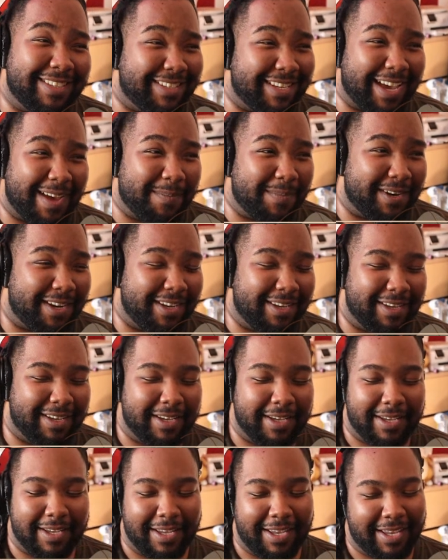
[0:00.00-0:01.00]
Happening?
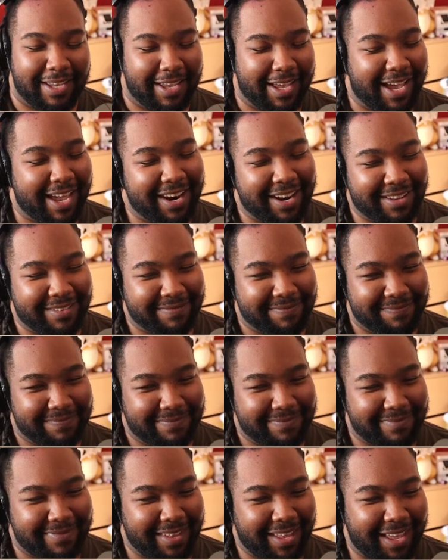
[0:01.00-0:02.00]
I
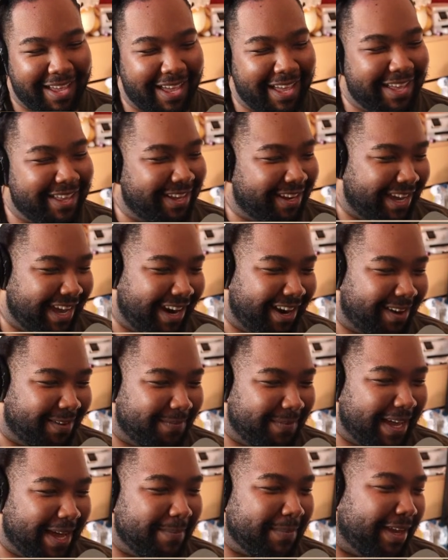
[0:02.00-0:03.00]
don't know.
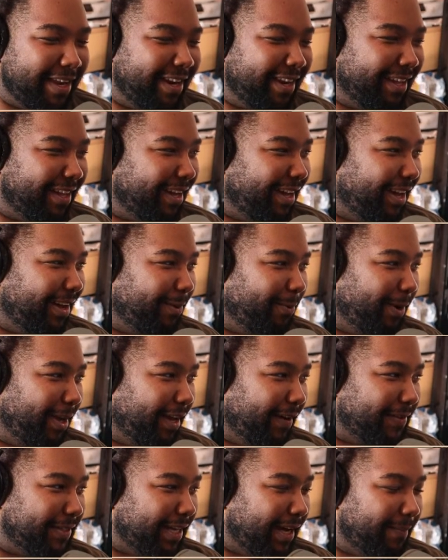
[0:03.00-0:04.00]
I'm getting way
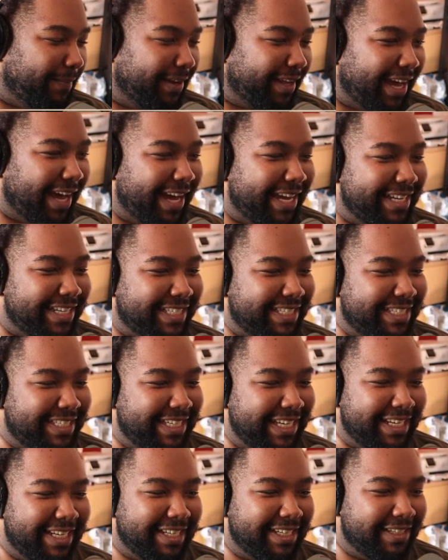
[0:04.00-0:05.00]
off topic. I just
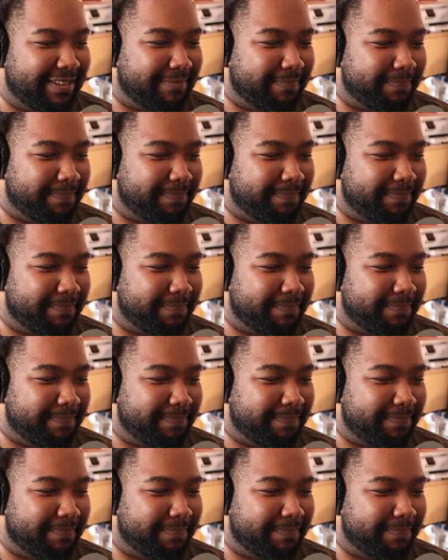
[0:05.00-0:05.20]
didn't.